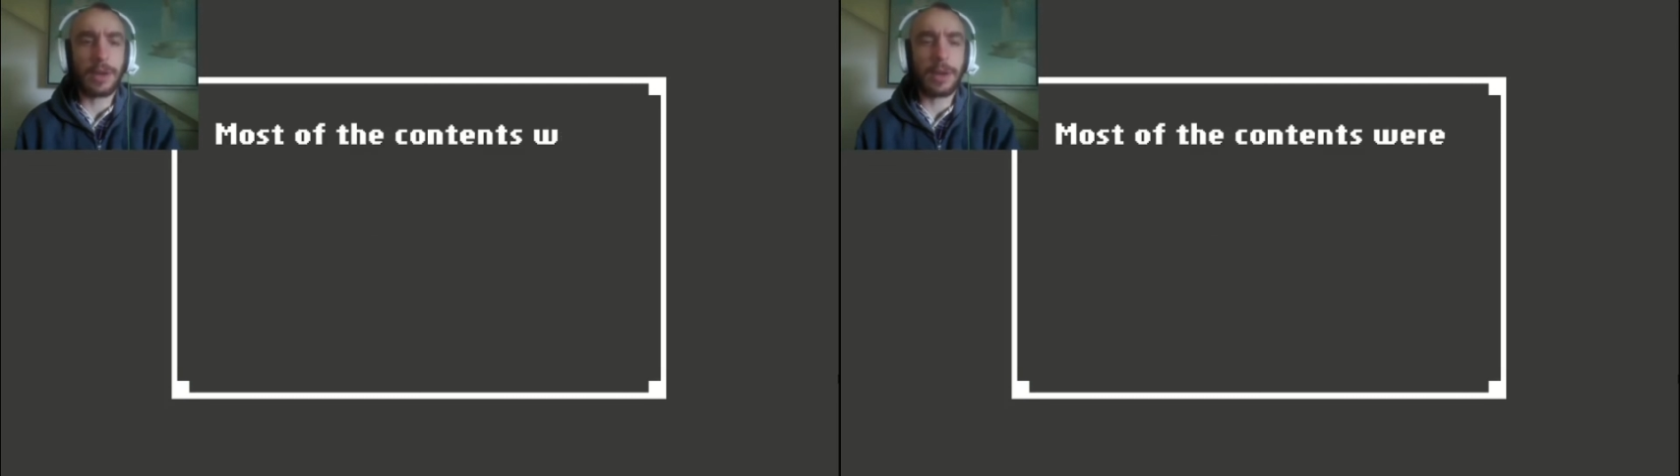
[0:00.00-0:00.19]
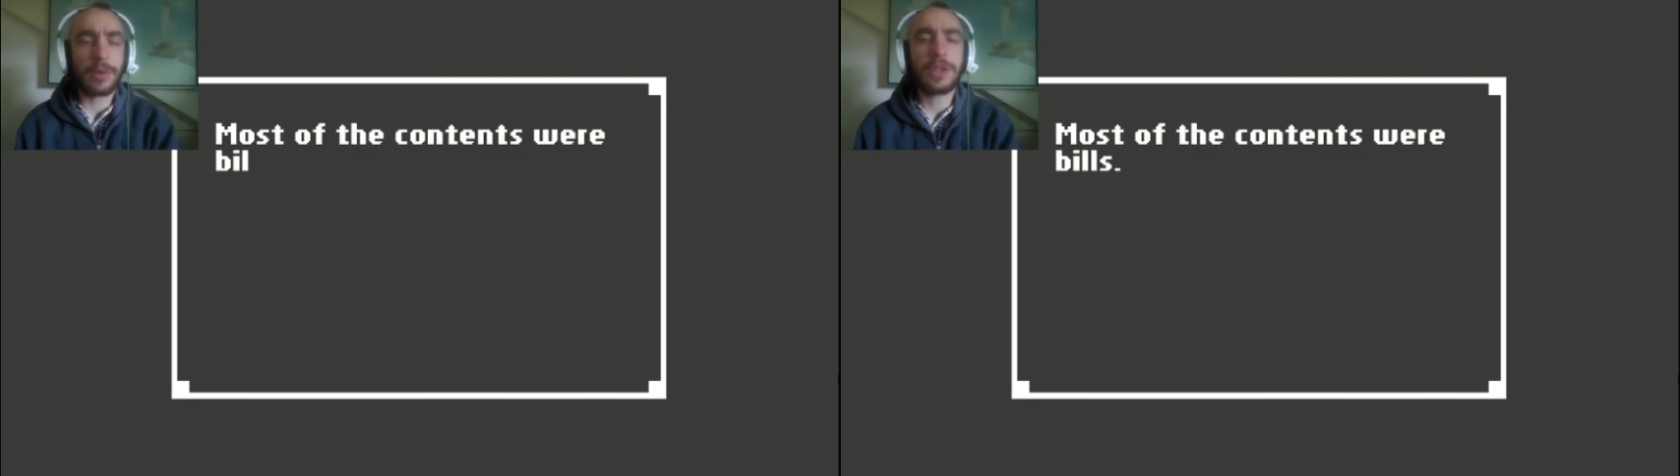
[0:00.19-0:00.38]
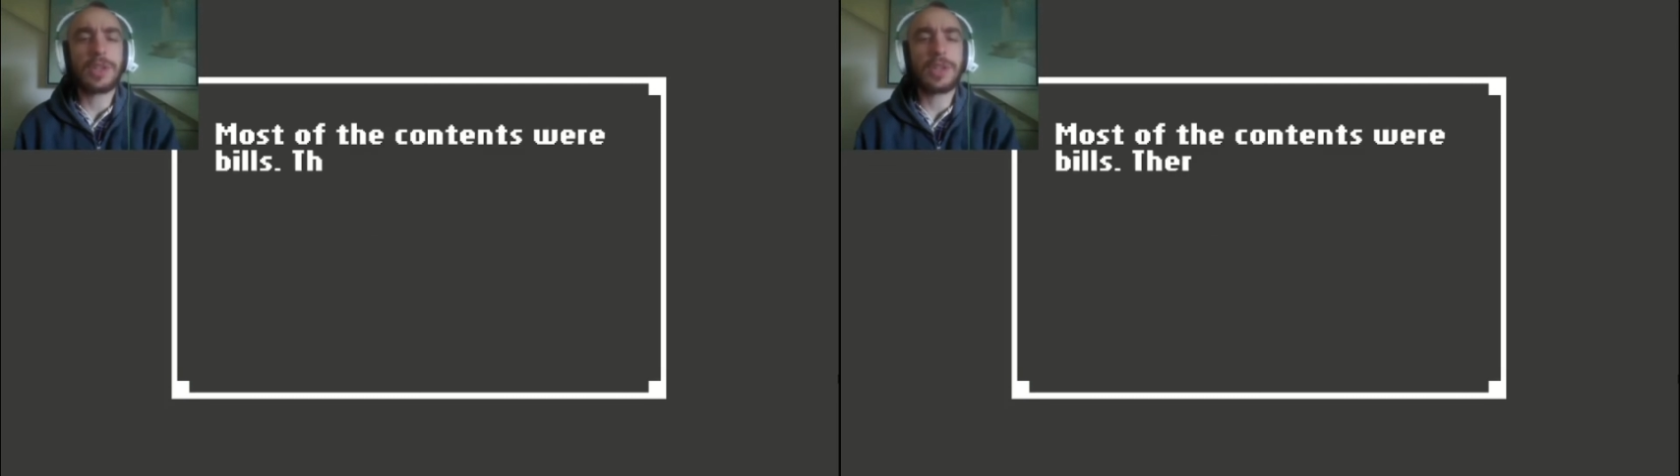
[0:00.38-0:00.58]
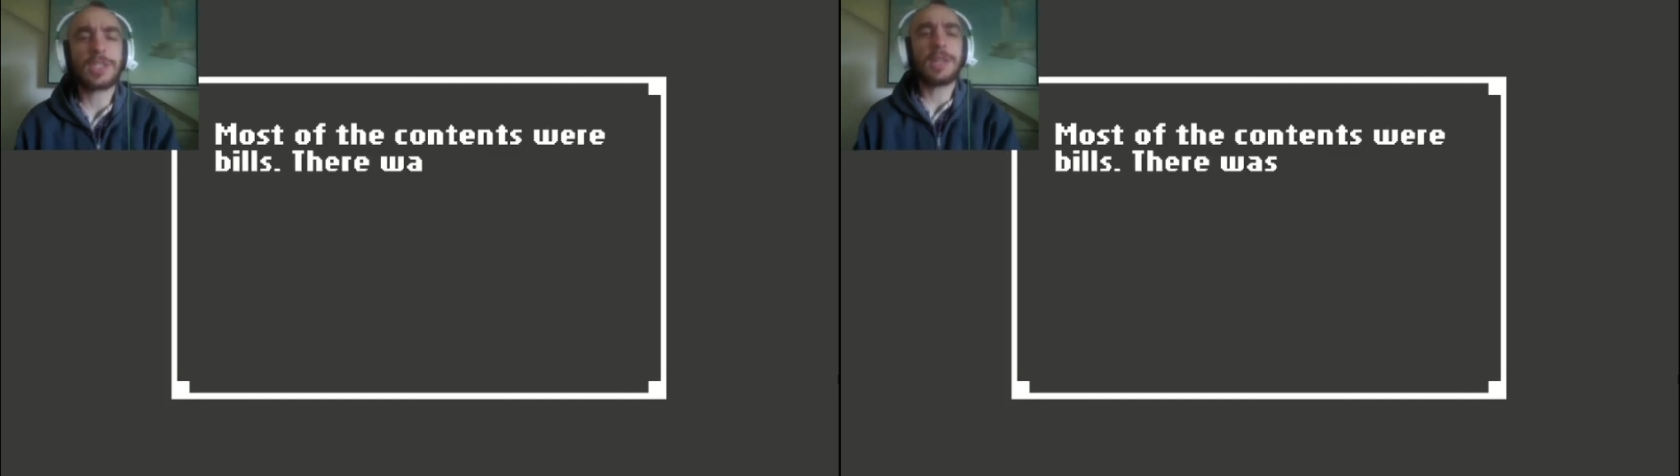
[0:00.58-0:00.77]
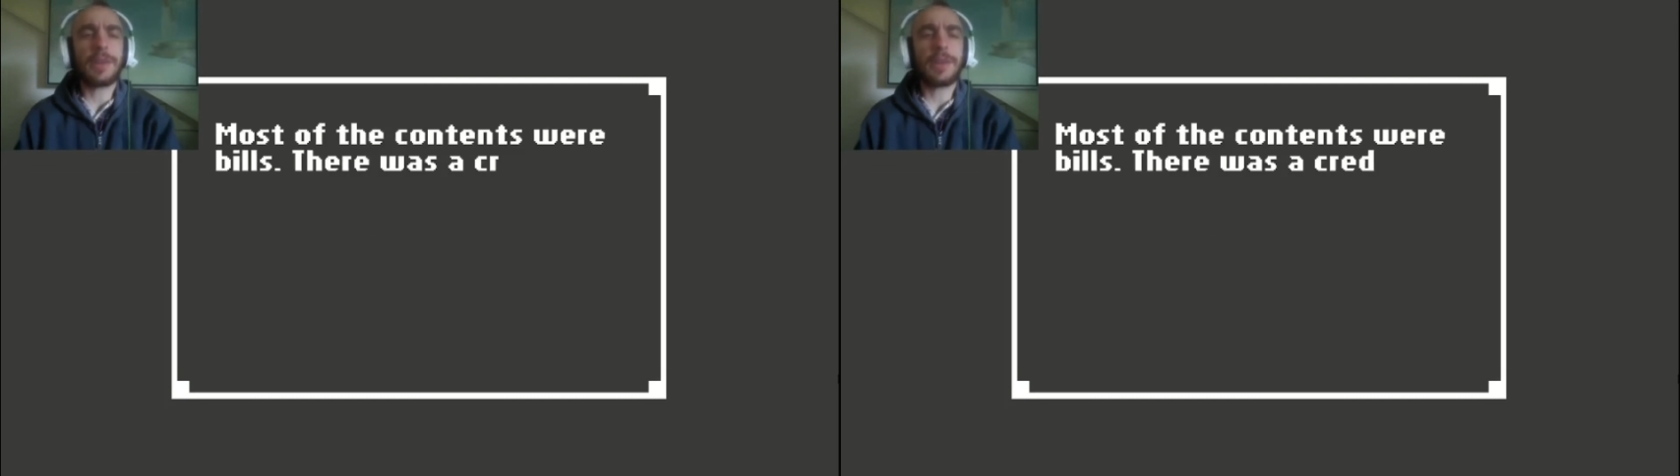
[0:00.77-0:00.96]
Rachel
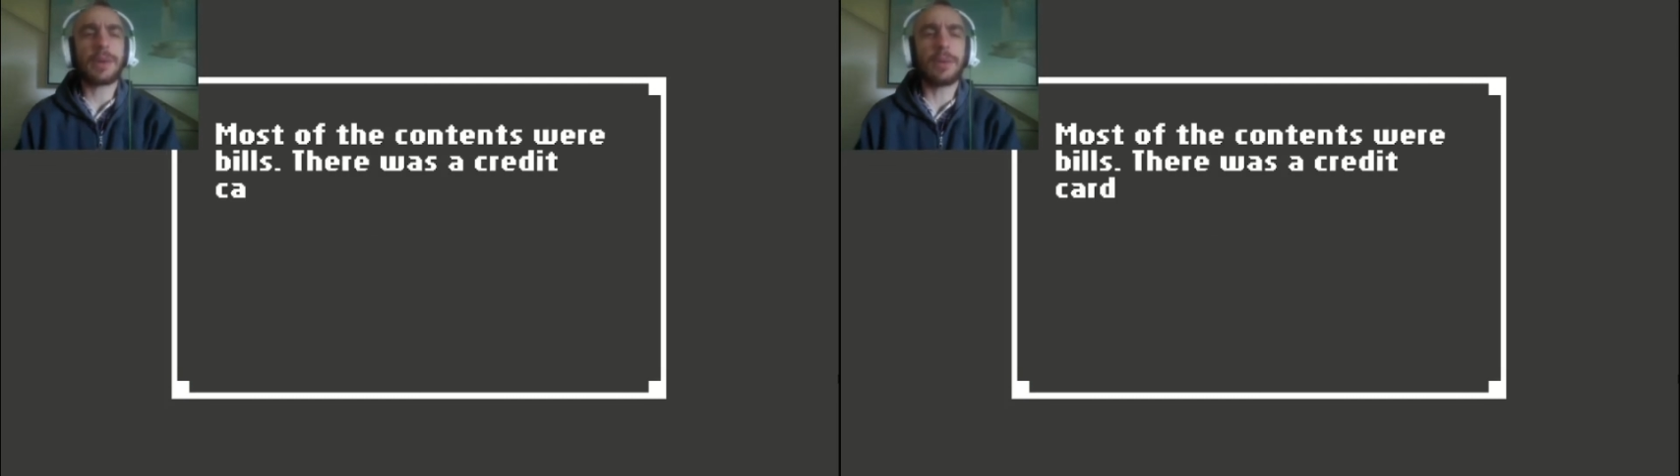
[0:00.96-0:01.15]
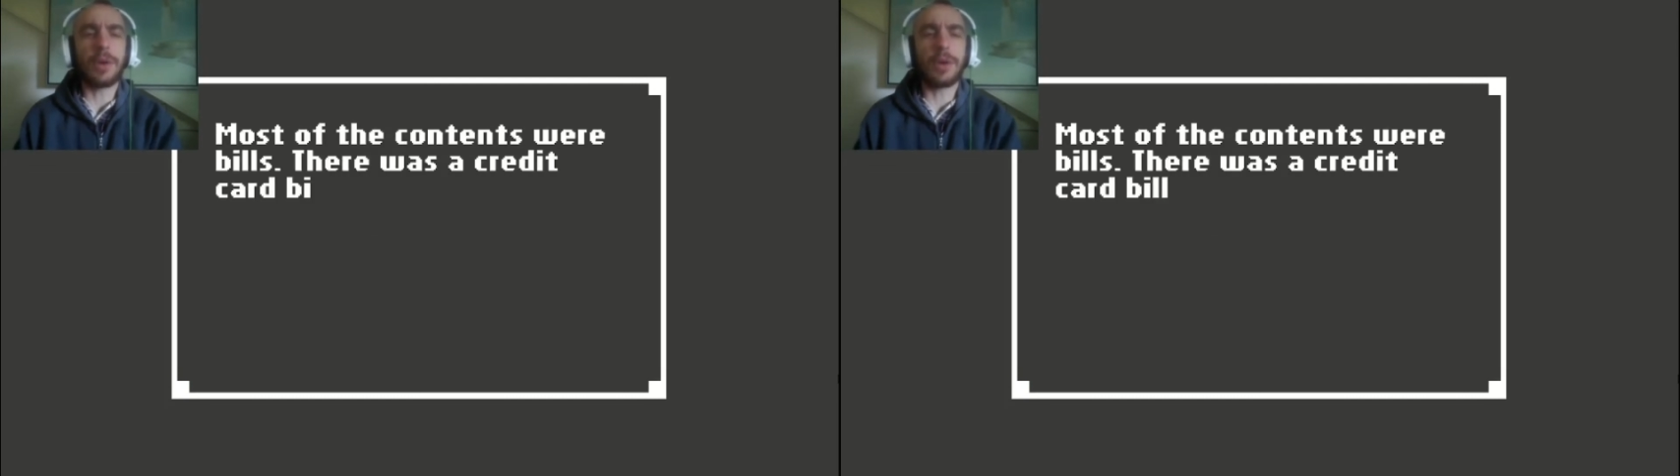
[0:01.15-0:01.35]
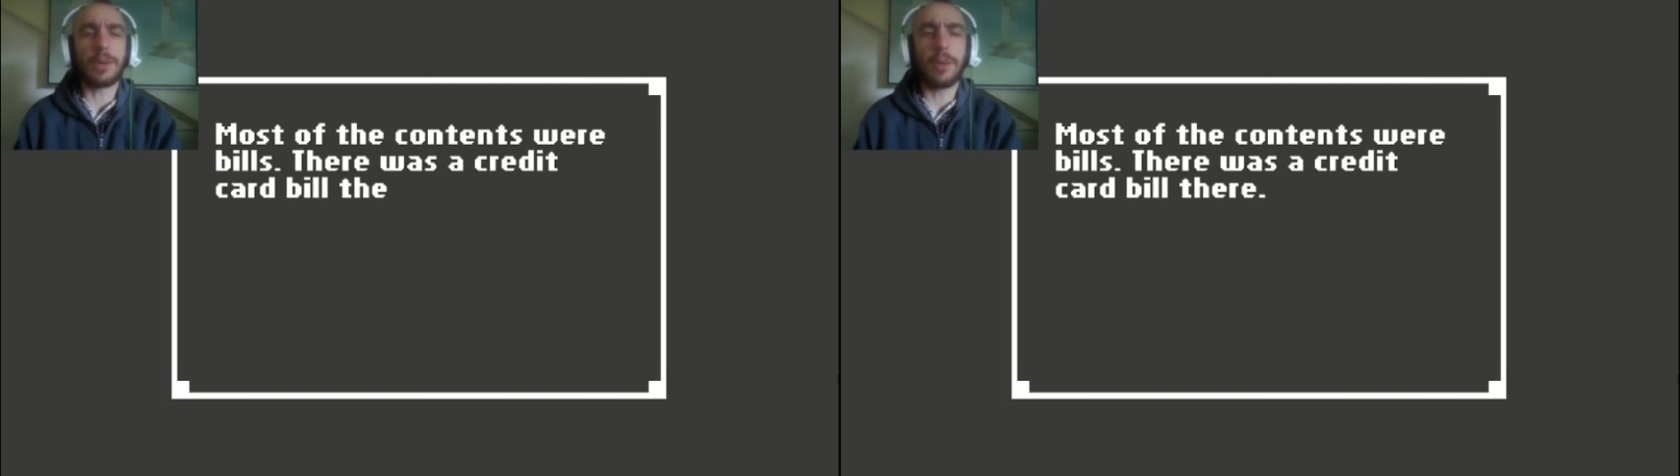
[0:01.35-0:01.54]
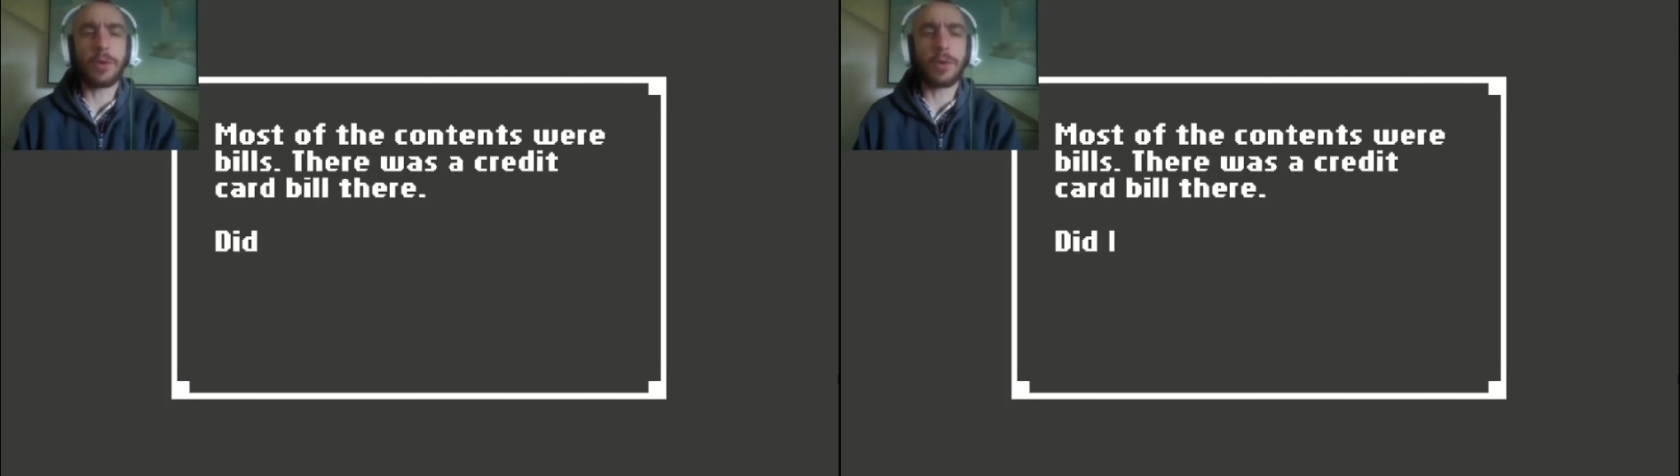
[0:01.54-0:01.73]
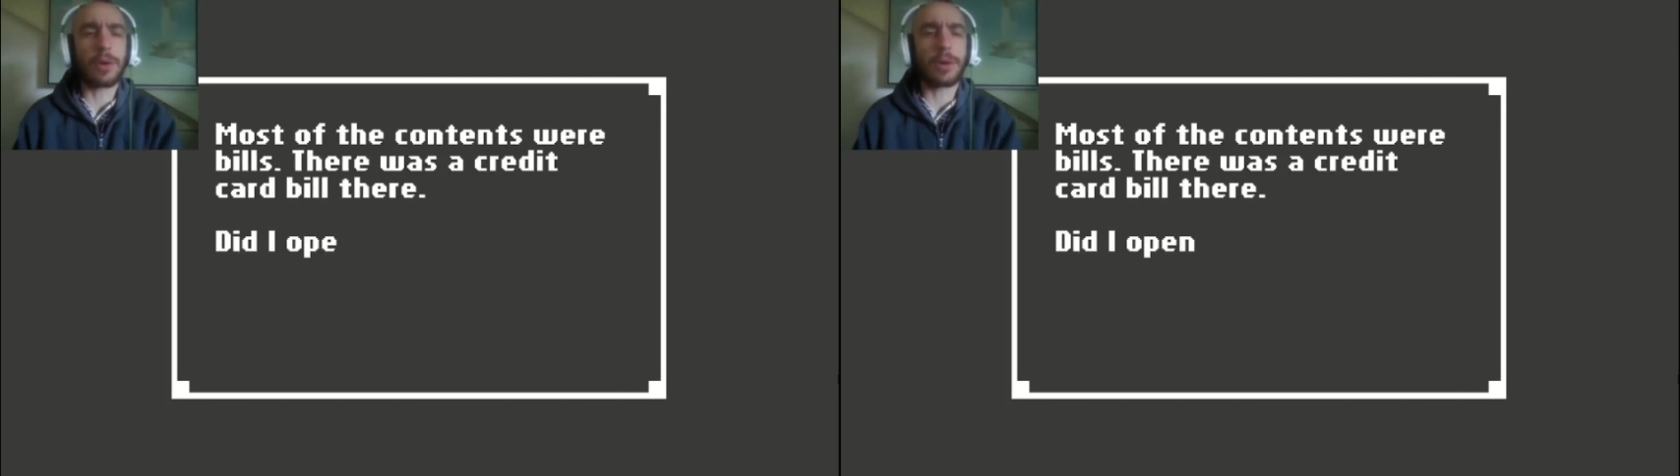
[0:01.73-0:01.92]
doesn't live here anymore, you
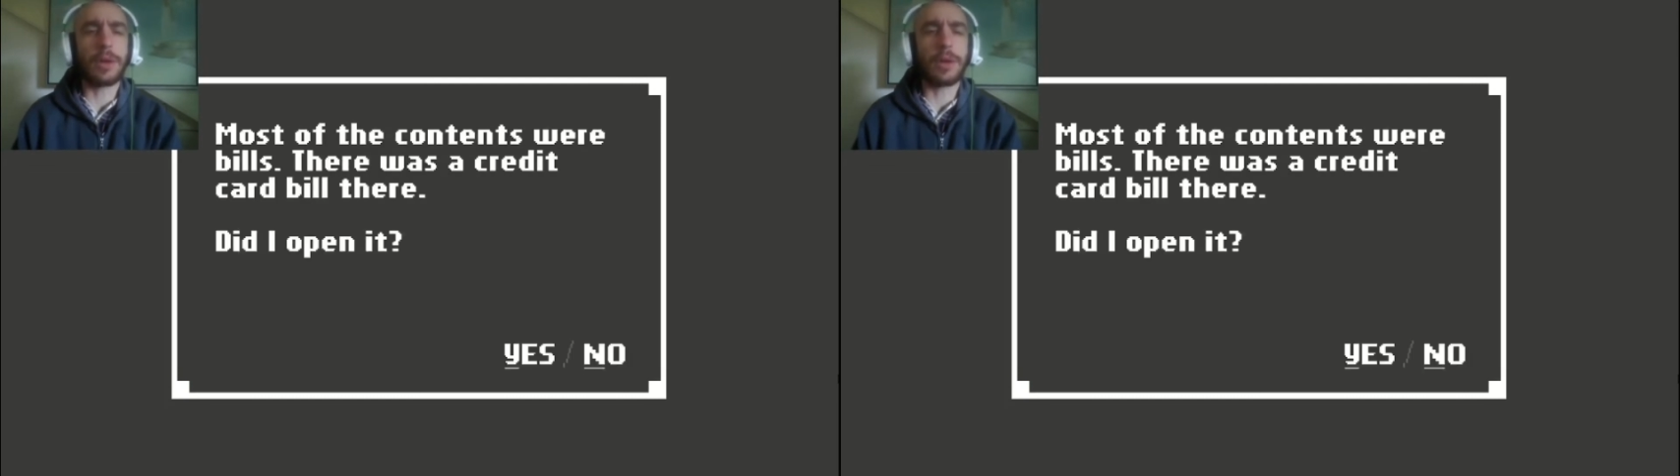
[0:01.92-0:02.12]
moron.